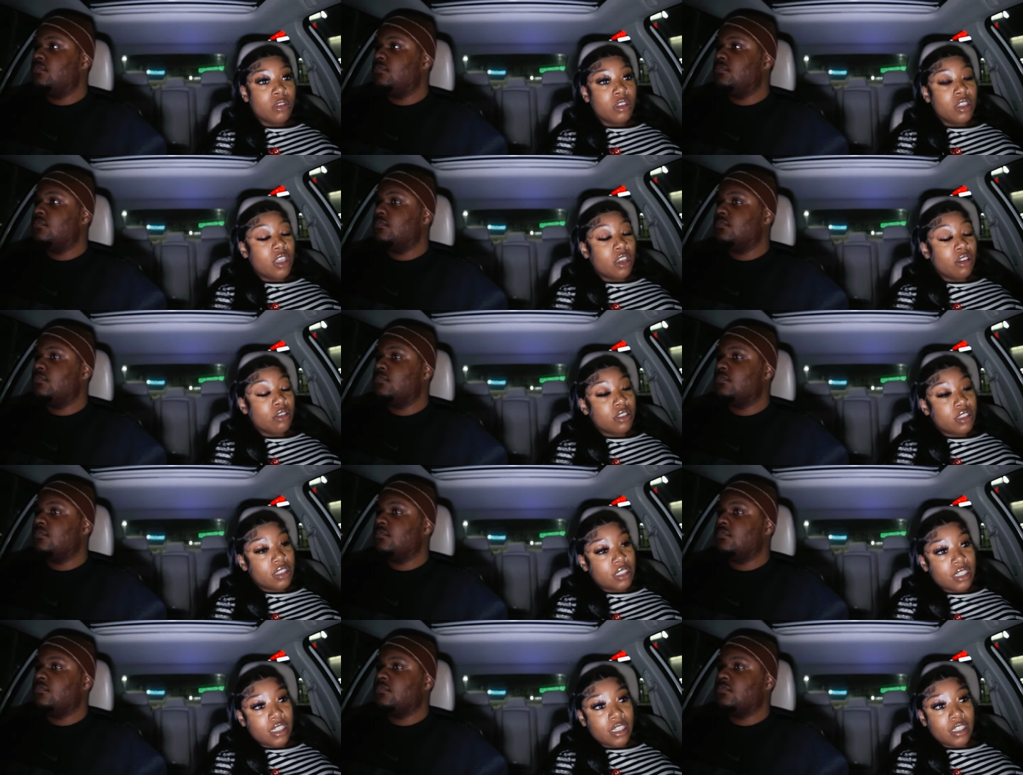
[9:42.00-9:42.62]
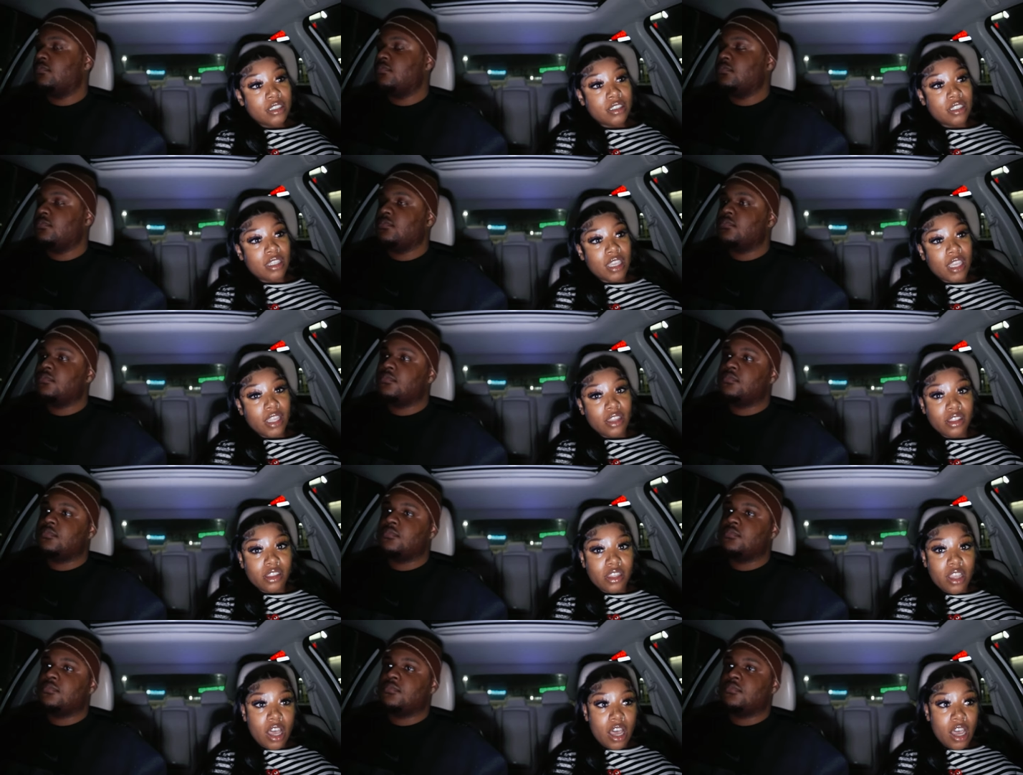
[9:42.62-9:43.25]
Speaker 1: They'll see us
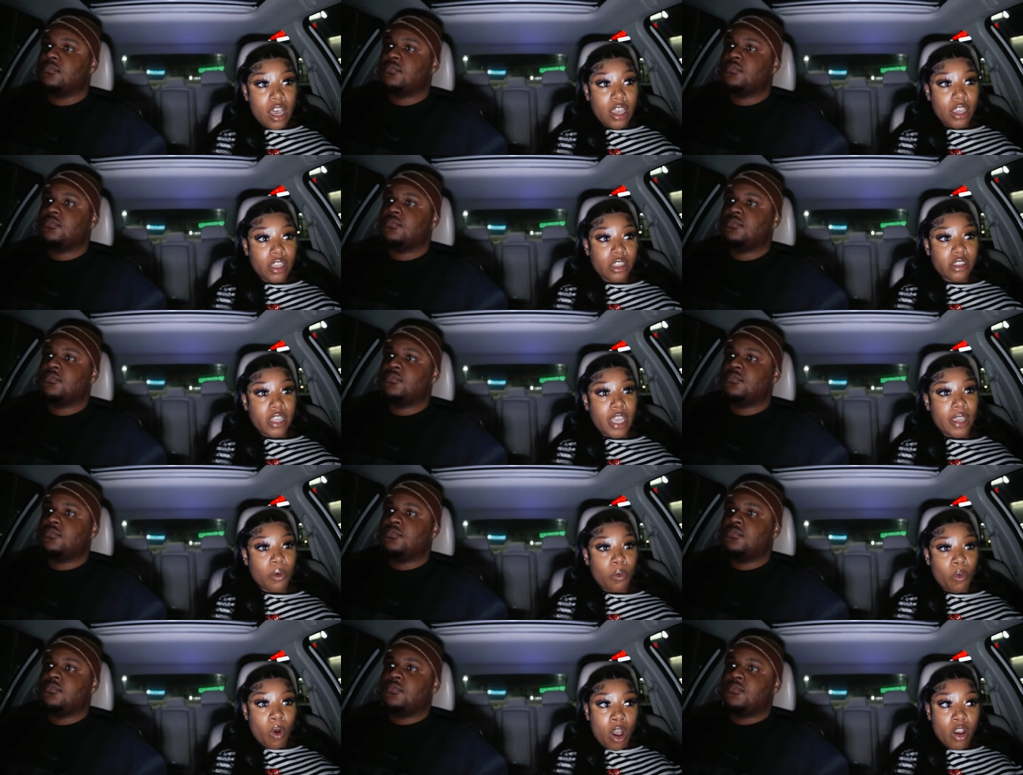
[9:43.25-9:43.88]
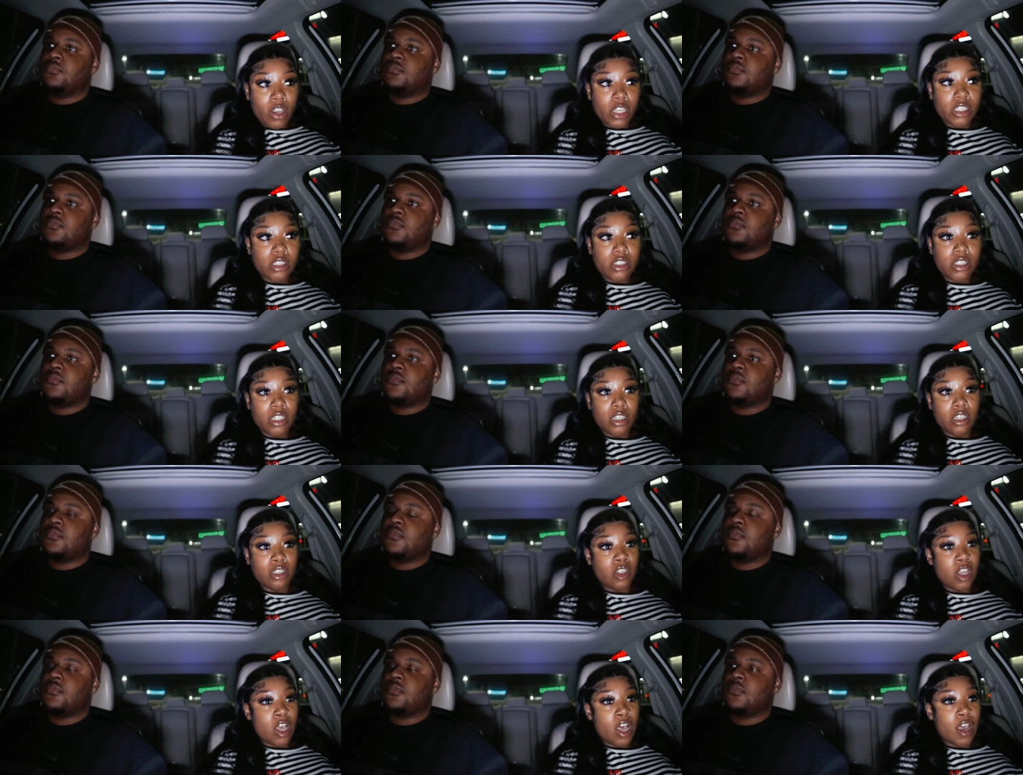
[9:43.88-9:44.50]
in line, like walking
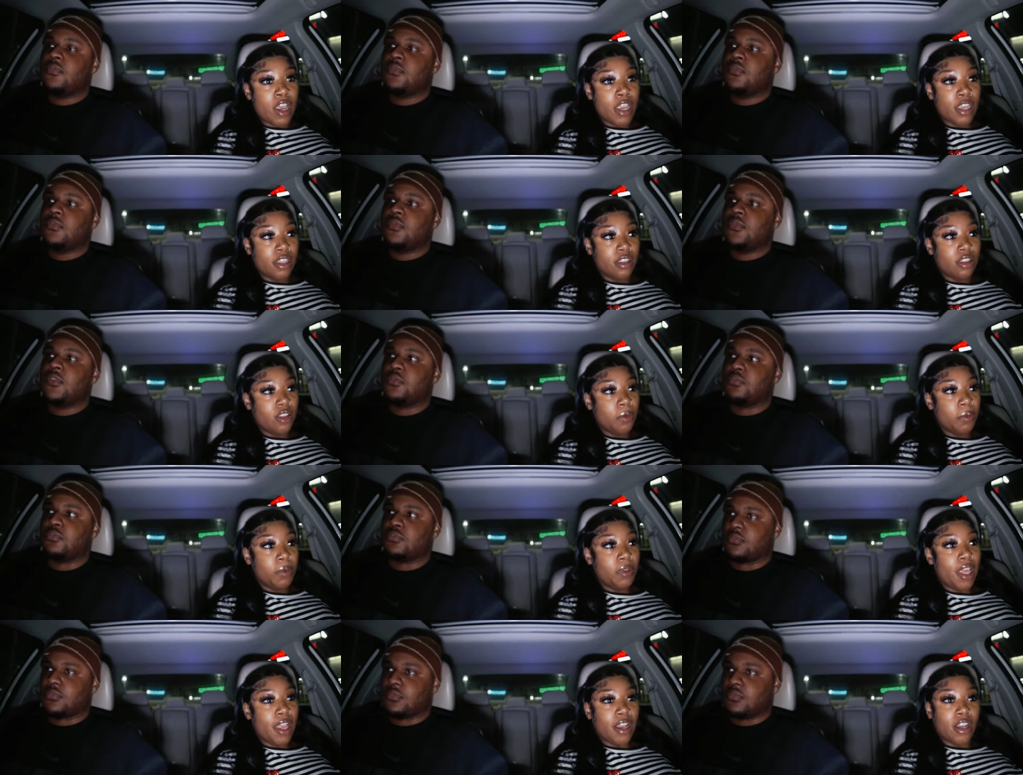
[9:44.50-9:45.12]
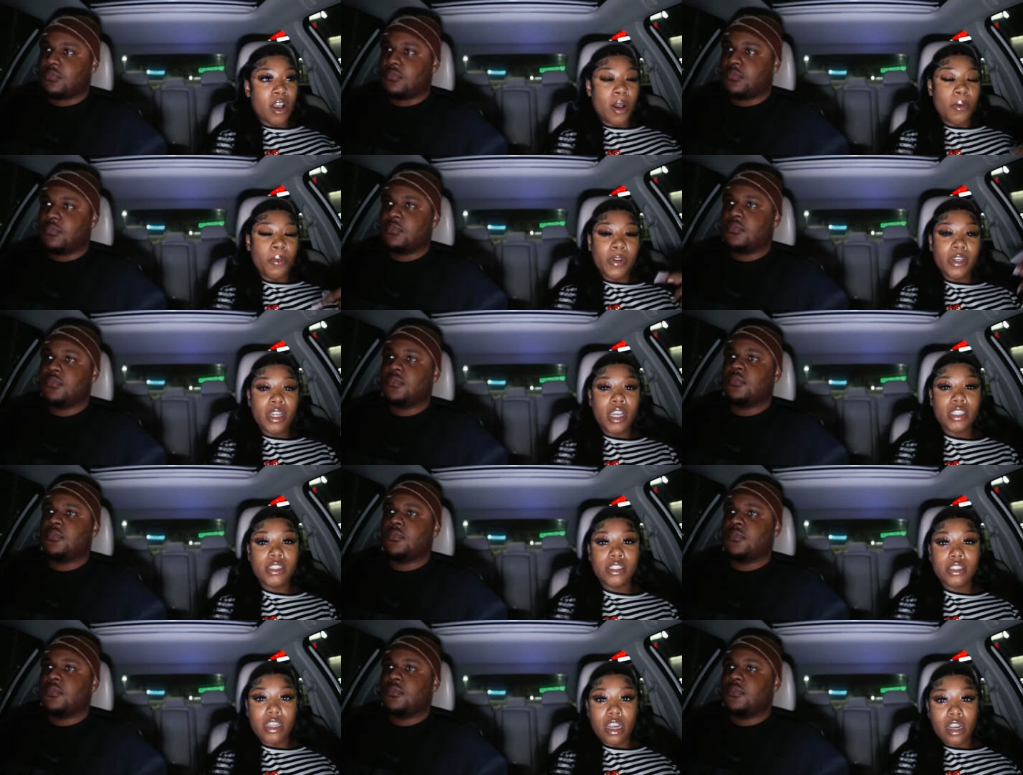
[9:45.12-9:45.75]
to the line. They'll be like, mm. come with
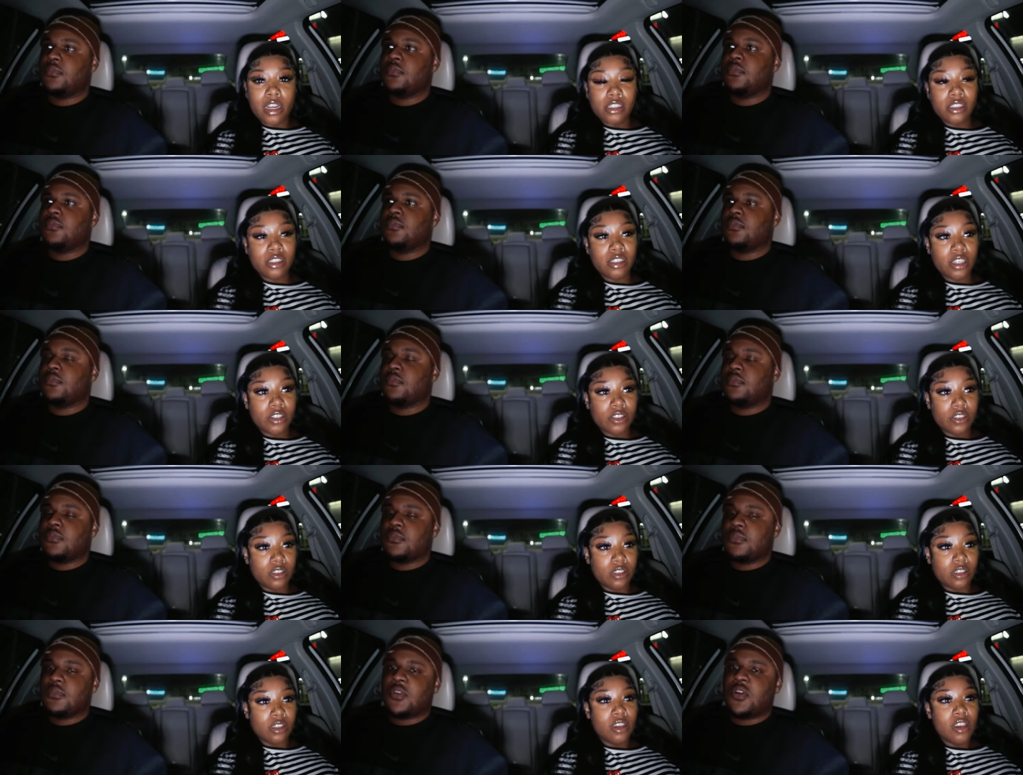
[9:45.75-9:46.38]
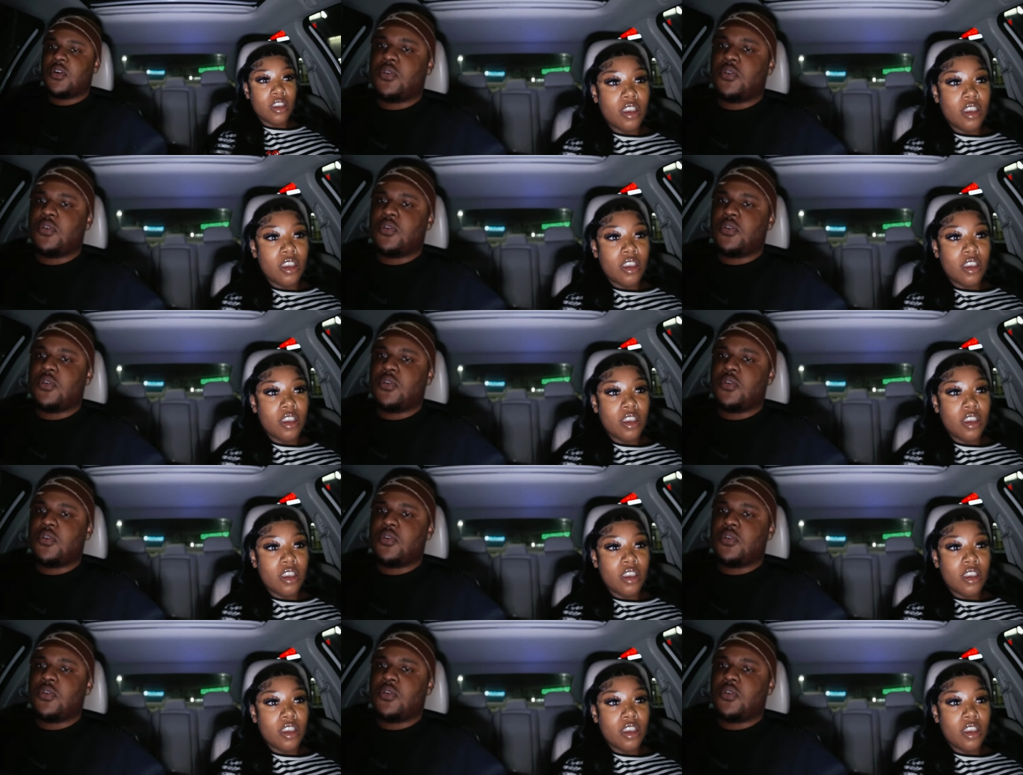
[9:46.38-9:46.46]
us to our section.